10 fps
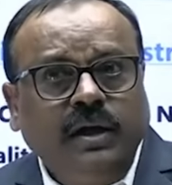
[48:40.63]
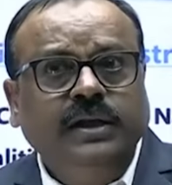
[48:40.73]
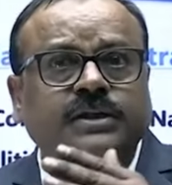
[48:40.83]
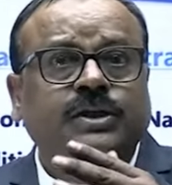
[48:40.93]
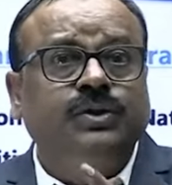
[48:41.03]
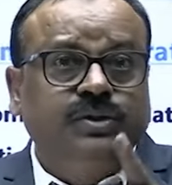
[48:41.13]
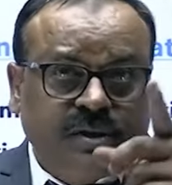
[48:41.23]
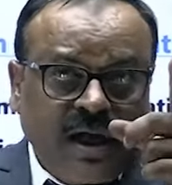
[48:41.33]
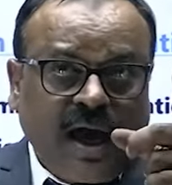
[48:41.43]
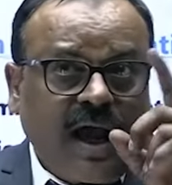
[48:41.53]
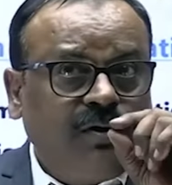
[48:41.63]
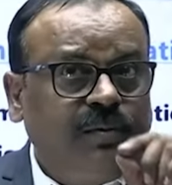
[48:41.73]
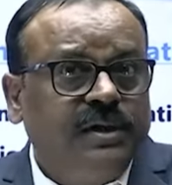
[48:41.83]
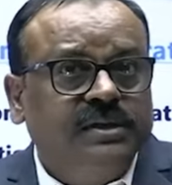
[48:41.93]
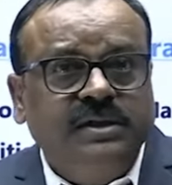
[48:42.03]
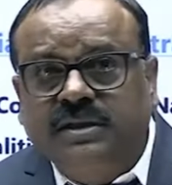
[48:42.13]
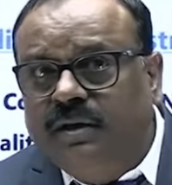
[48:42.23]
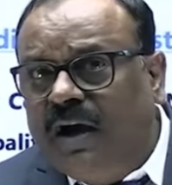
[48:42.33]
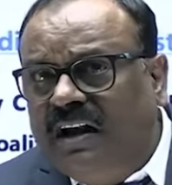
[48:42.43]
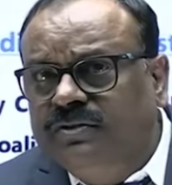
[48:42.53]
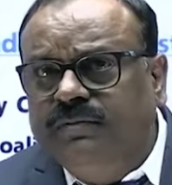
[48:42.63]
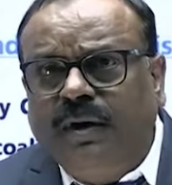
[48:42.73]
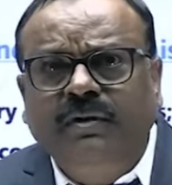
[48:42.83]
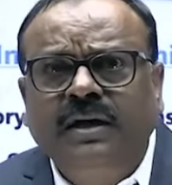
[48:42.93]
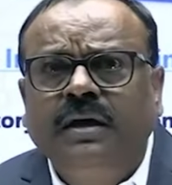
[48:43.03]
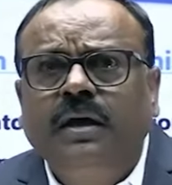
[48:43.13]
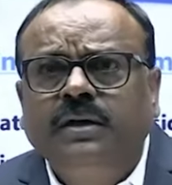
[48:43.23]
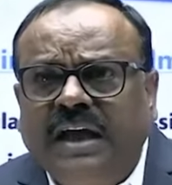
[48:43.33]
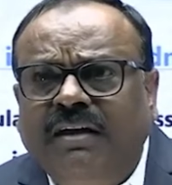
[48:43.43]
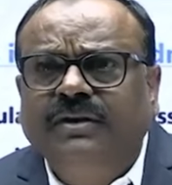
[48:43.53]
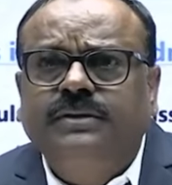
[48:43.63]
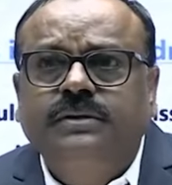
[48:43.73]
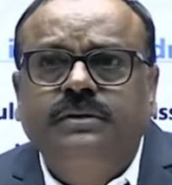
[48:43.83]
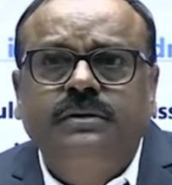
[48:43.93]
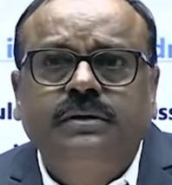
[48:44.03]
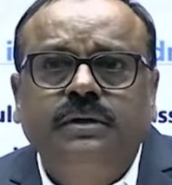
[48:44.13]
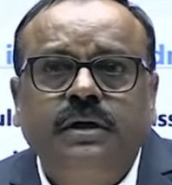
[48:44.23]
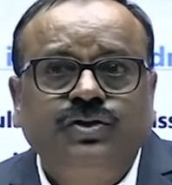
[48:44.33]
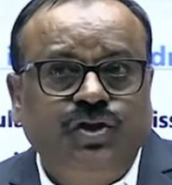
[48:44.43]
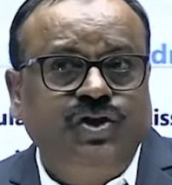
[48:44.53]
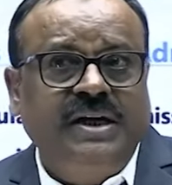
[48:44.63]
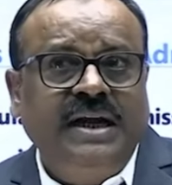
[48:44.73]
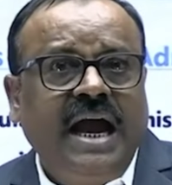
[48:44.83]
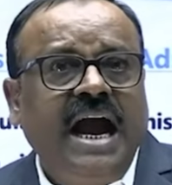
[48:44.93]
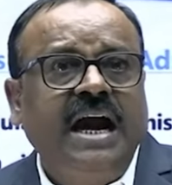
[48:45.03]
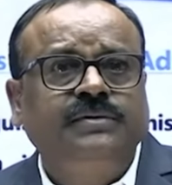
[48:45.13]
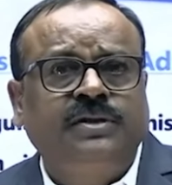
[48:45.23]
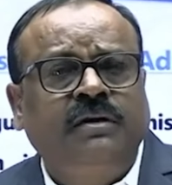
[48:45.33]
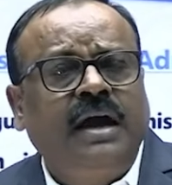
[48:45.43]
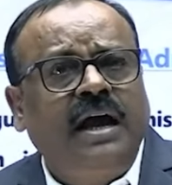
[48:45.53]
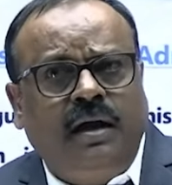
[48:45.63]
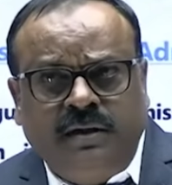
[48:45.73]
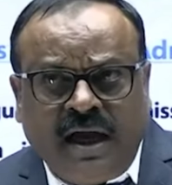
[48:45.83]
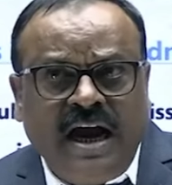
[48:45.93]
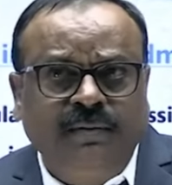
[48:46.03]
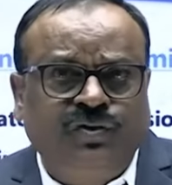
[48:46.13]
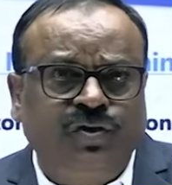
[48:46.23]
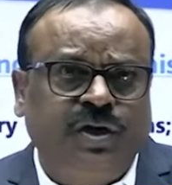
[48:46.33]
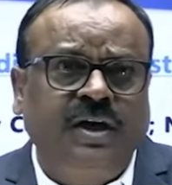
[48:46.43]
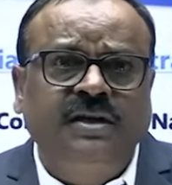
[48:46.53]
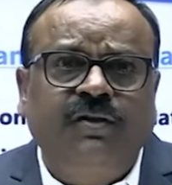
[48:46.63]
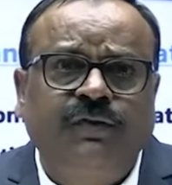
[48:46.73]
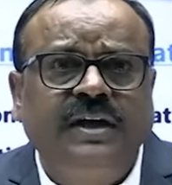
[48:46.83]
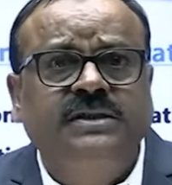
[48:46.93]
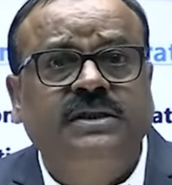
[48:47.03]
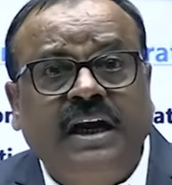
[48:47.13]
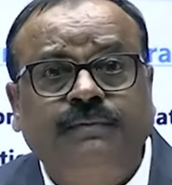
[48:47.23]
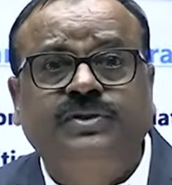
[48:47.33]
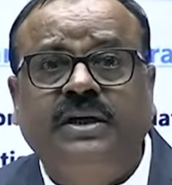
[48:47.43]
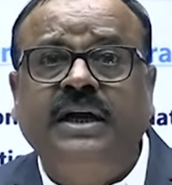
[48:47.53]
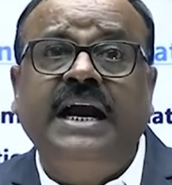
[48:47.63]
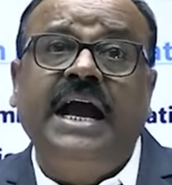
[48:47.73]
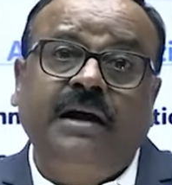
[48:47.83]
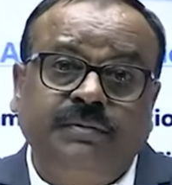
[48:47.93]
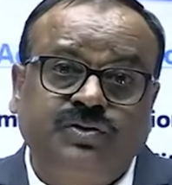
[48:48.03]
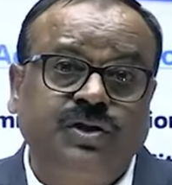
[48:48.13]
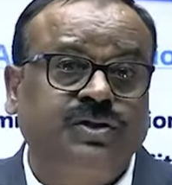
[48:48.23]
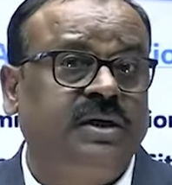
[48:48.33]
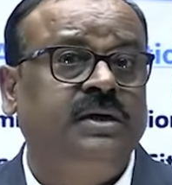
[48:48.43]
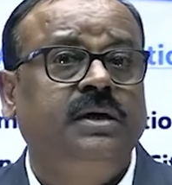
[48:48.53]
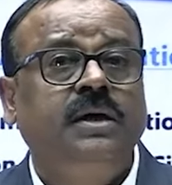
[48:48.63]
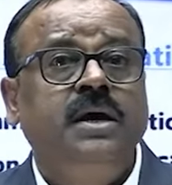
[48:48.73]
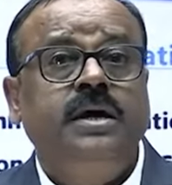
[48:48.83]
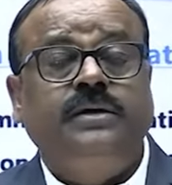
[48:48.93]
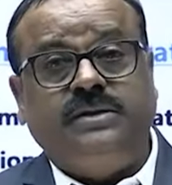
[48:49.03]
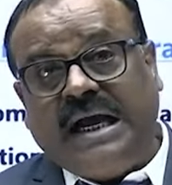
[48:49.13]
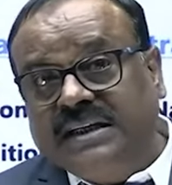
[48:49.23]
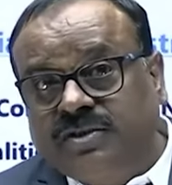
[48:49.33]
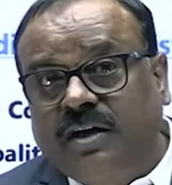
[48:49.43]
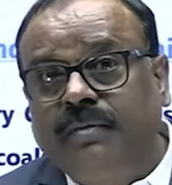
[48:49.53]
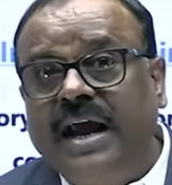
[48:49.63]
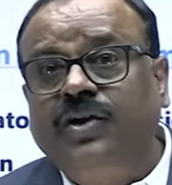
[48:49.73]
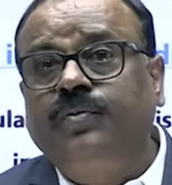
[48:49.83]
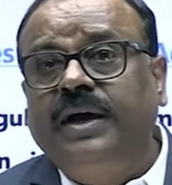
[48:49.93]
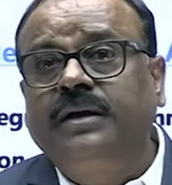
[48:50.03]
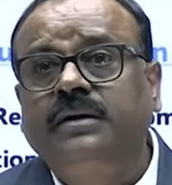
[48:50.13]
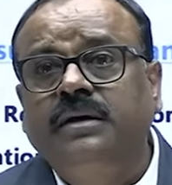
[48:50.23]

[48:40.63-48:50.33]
these issues are to be discussed in the bylaws in public service. Fusion, administration interface, corruption and administration, disaster management.